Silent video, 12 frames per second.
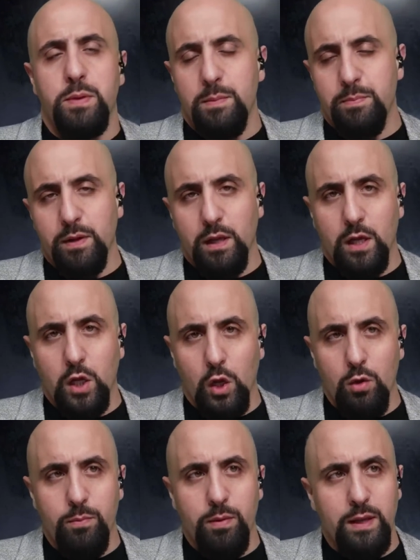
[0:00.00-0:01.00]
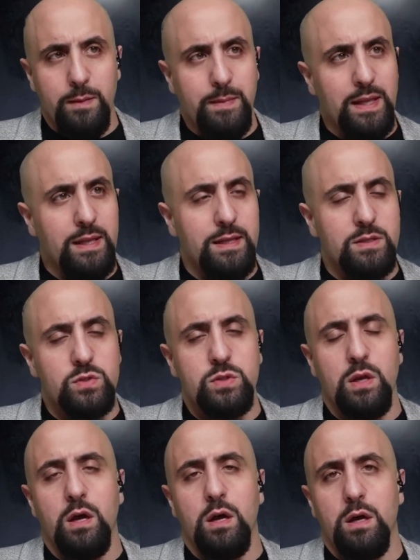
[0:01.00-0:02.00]
People globally,
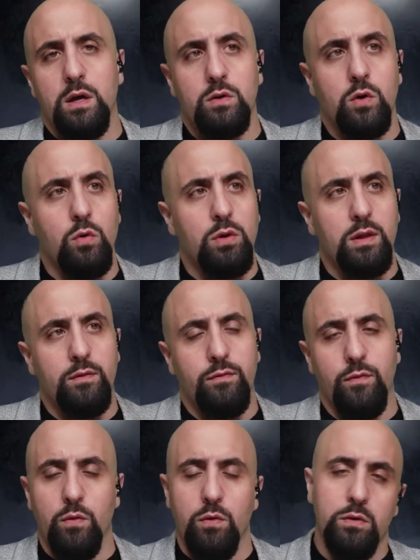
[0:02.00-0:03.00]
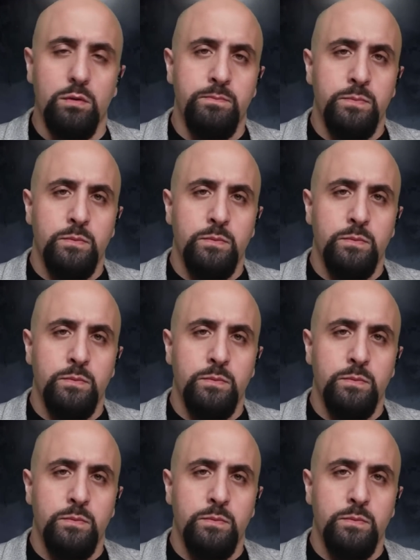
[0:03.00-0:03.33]
millions, are calling for